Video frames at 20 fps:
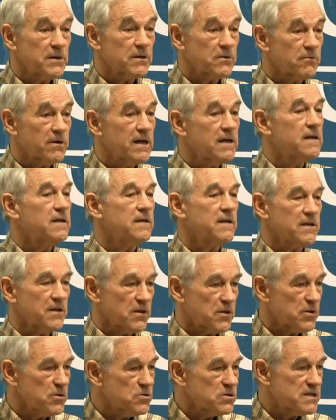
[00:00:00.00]
been great, and the
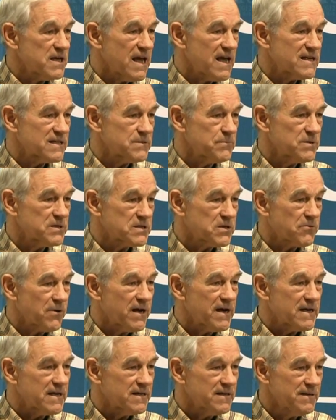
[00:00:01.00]
enthusiasm is
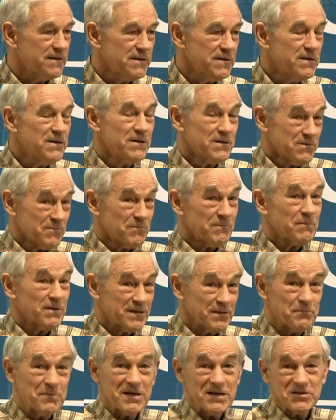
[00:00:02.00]
great.
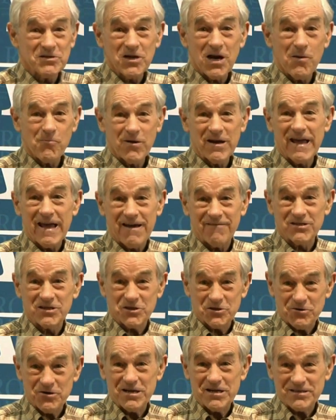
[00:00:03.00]
But the big job we have is
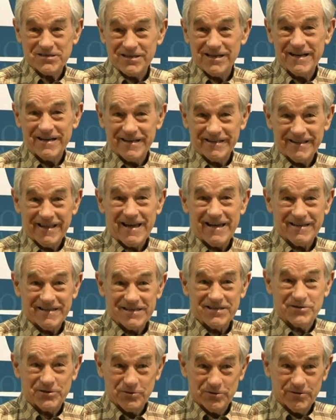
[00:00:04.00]
translating that
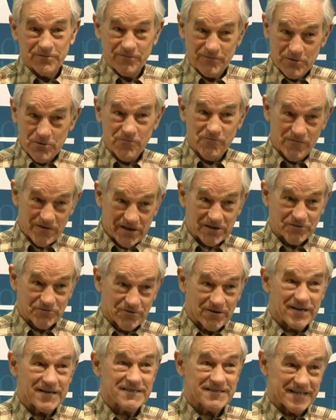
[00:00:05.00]
into a few
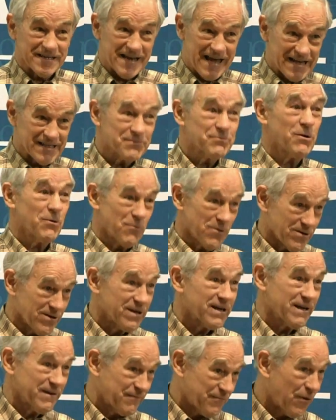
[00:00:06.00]
victories, and that's what we're
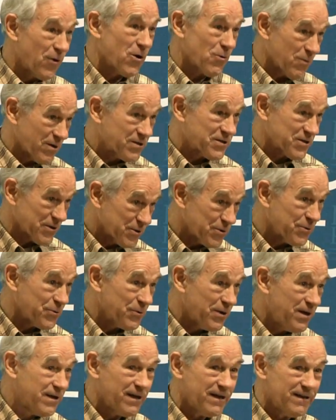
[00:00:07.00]
looking forward to.